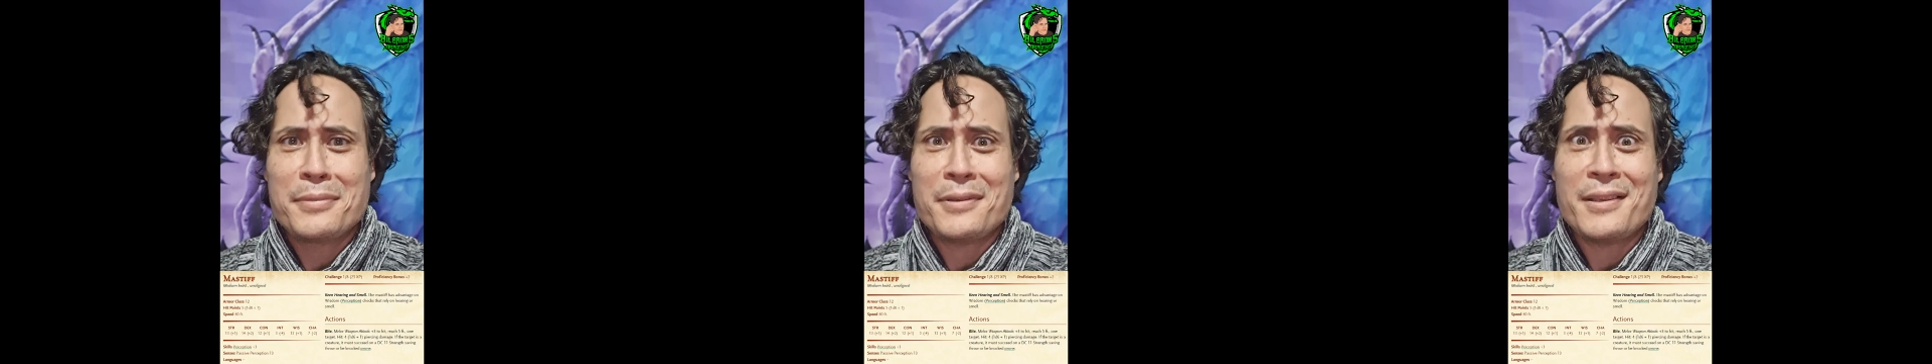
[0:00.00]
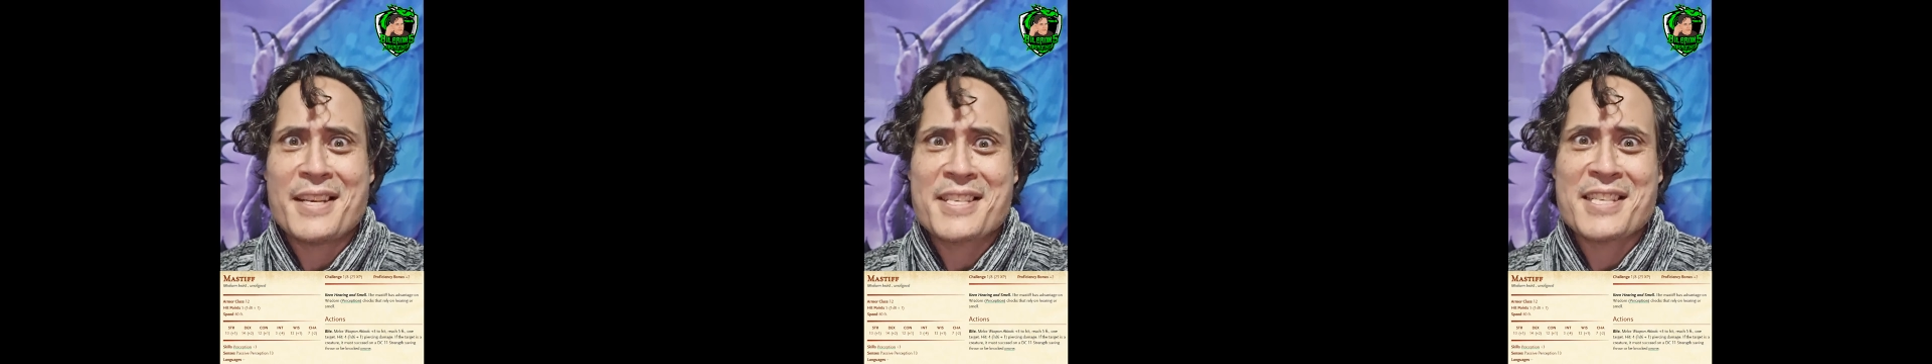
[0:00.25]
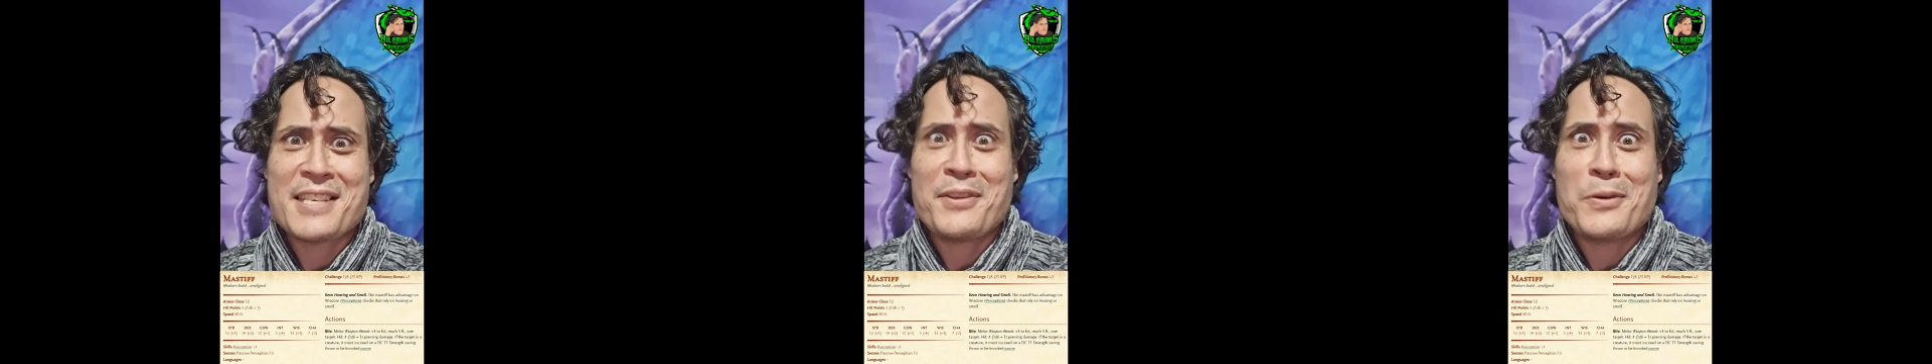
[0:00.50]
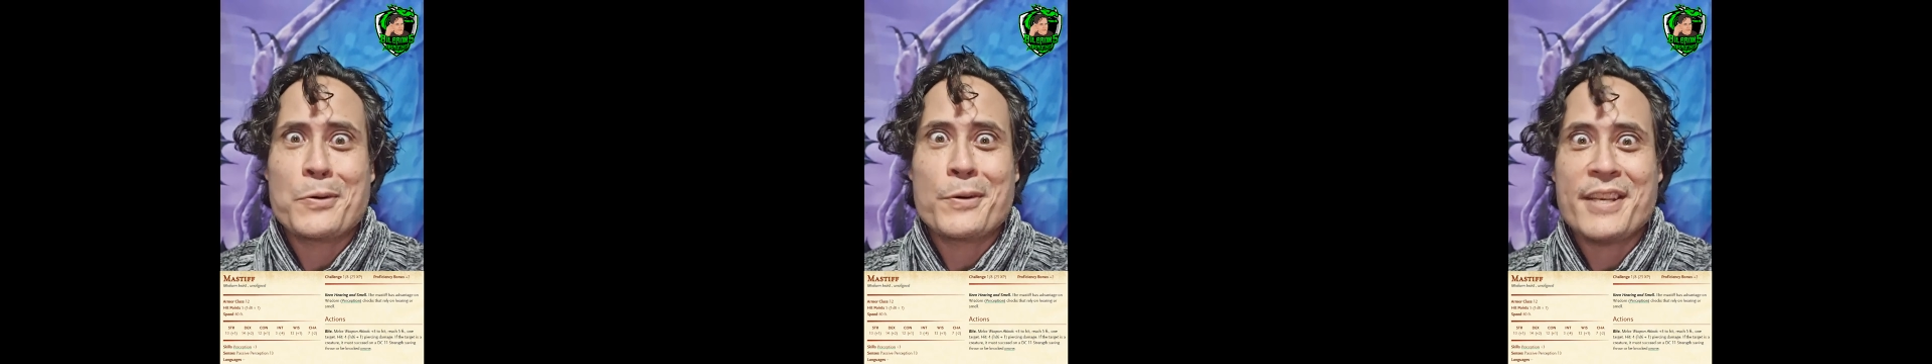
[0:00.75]
Plus, if
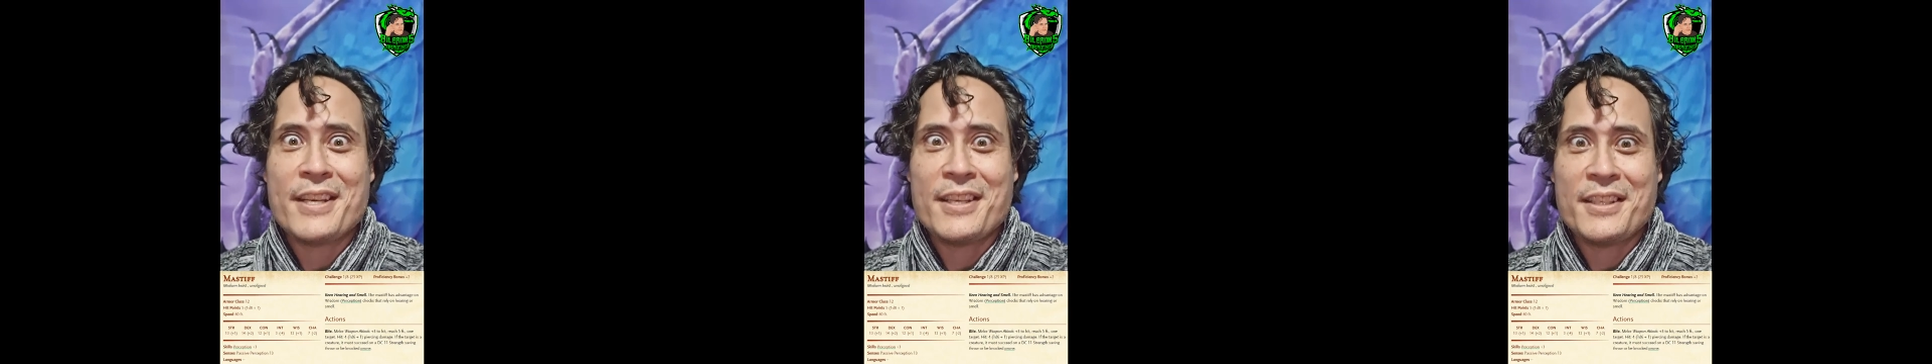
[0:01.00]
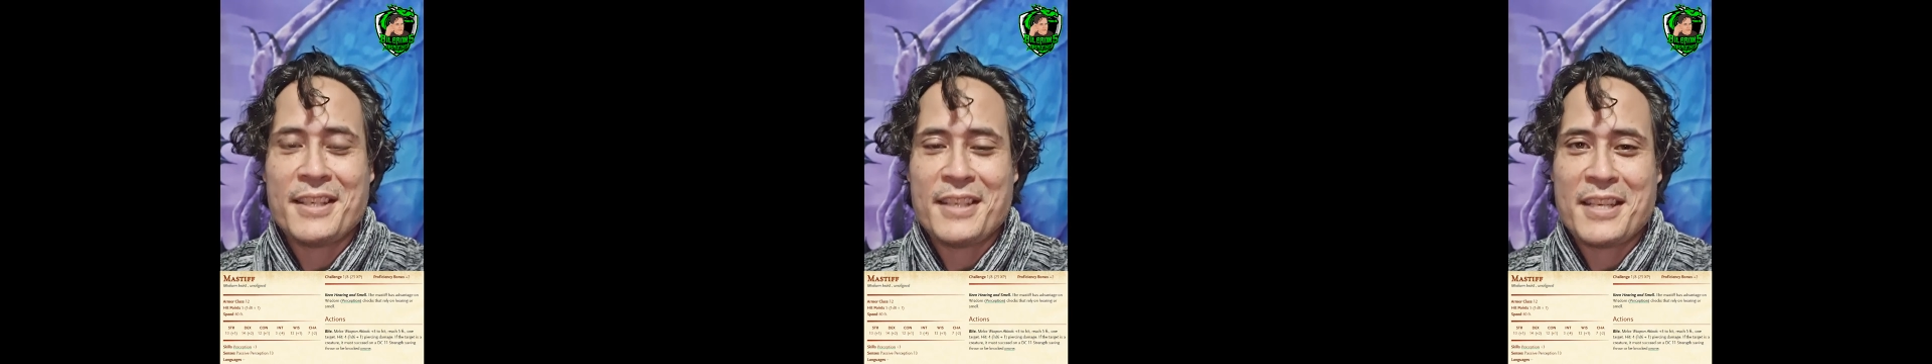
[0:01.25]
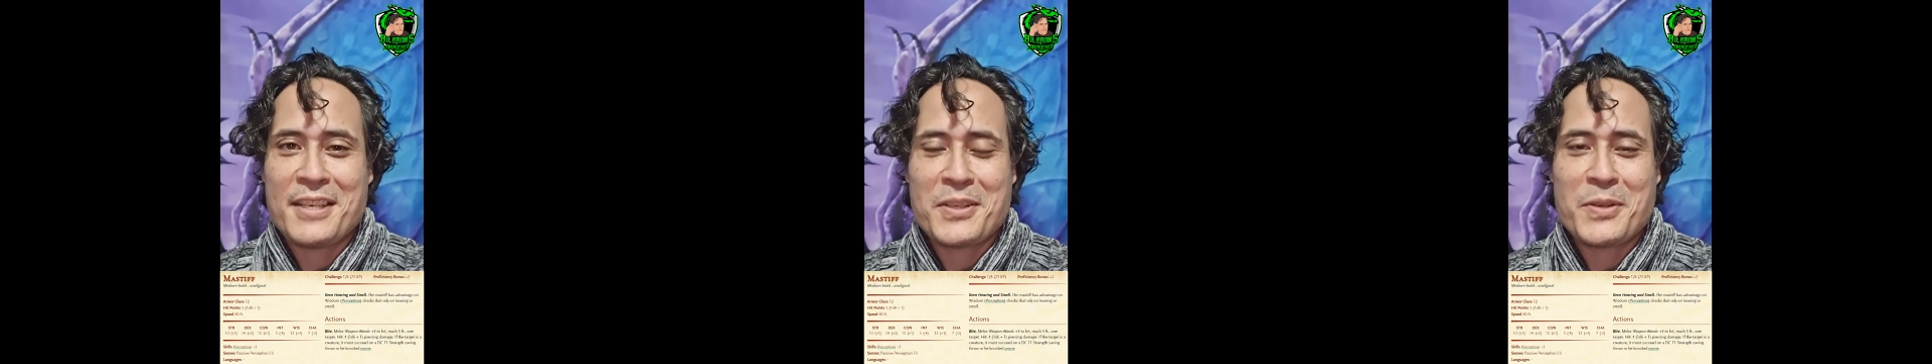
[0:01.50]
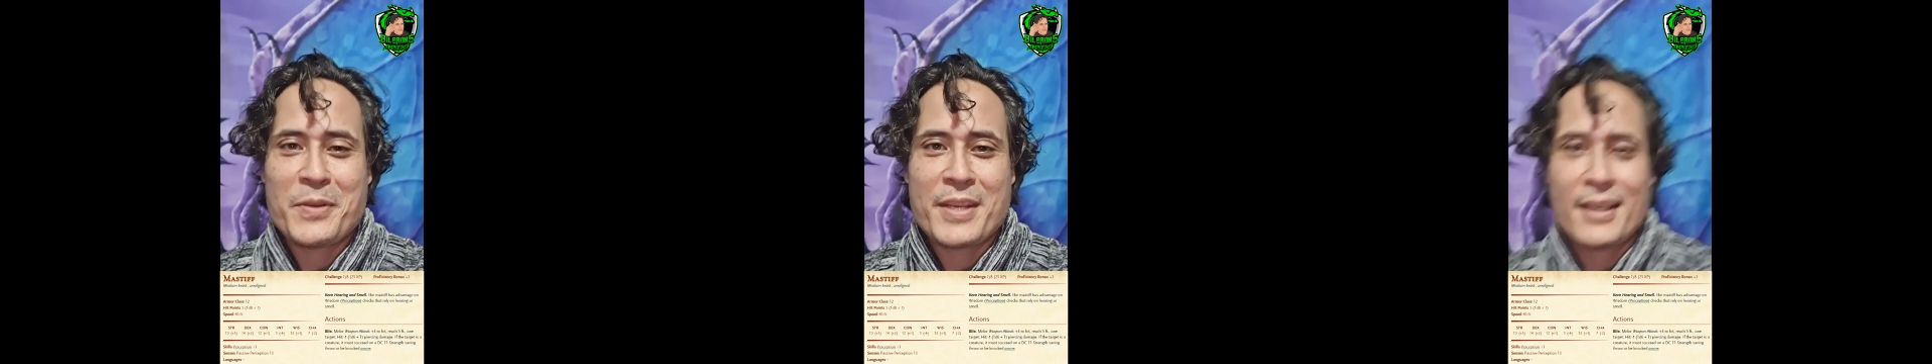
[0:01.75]
you really need to,